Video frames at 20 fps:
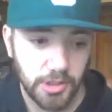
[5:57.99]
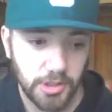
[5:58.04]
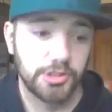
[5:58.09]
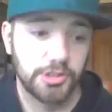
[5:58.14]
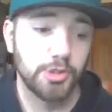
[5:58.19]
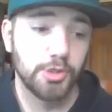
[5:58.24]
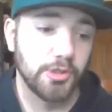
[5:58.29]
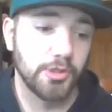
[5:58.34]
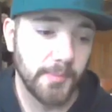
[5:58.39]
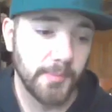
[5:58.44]

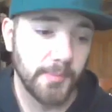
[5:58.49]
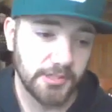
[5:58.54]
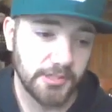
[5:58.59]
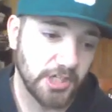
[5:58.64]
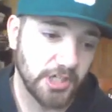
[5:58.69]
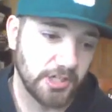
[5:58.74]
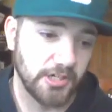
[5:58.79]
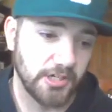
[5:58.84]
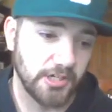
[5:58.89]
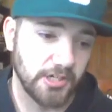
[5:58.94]
to
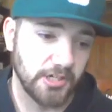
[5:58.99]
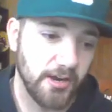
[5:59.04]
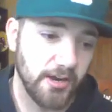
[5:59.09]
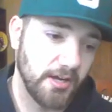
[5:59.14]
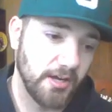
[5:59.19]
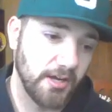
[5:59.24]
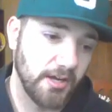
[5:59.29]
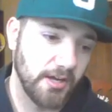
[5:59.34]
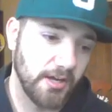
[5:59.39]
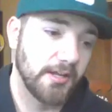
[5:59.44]

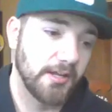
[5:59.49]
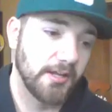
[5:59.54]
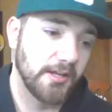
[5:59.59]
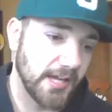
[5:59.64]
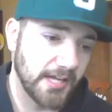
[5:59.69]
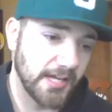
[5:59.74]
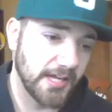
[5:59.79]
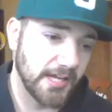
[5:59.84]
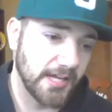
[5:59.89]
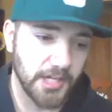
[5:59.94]
the Mel
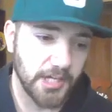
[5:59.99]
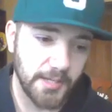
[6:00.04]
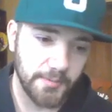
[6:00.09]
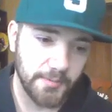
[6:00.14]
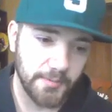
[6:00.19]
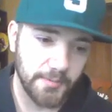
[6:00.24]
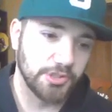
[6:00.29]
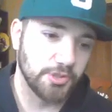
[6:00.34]
Tucker era.